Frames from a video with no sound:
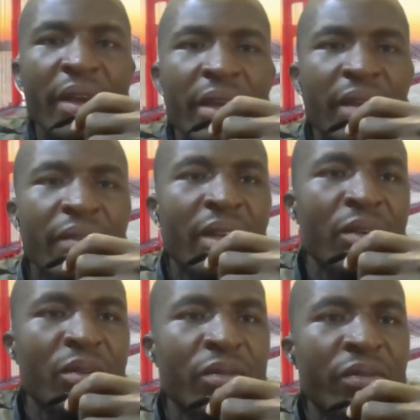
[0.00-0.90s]
If there are
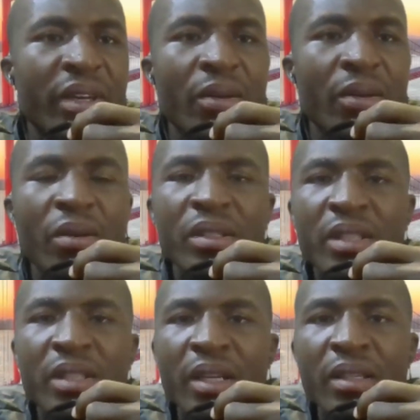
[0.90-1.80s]
no further
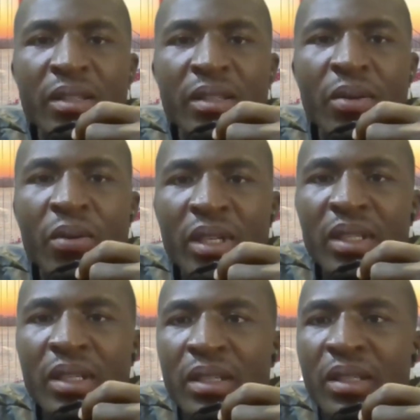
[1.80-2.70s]
concerns or
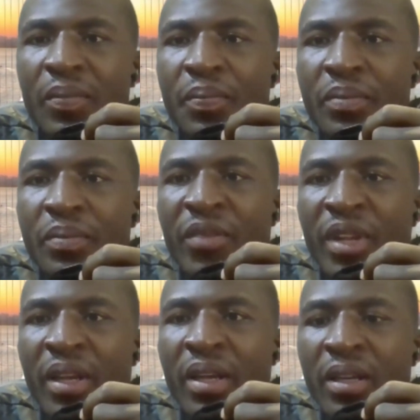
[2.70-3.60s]
questions,
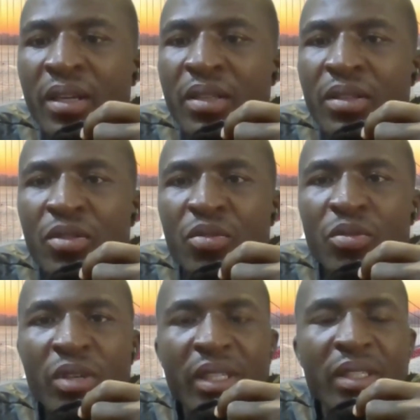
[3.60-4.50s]

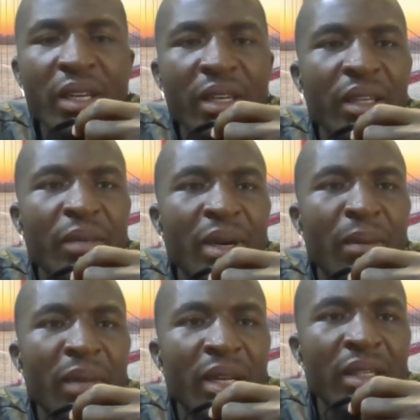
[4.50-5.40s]
tomorrow is Sunday. By
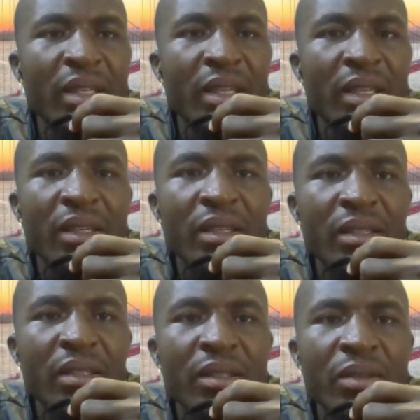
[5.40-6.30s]
Monday,
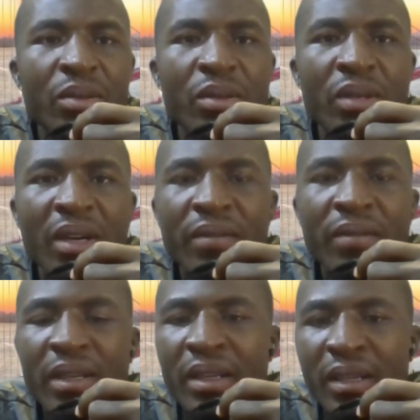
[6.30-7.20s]
we'll have
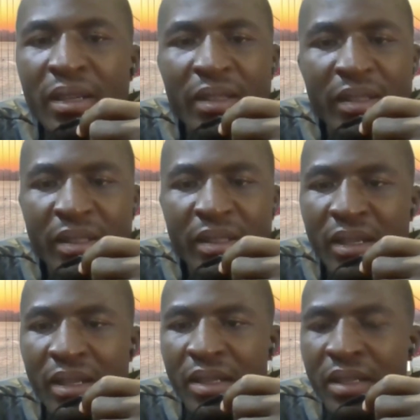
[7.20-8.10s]
the
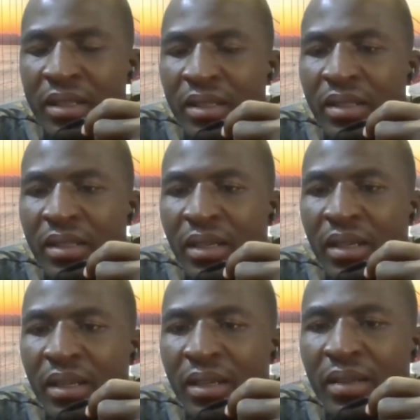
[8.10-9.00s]

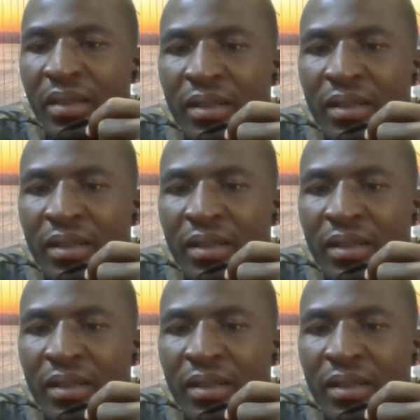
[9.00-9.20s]
the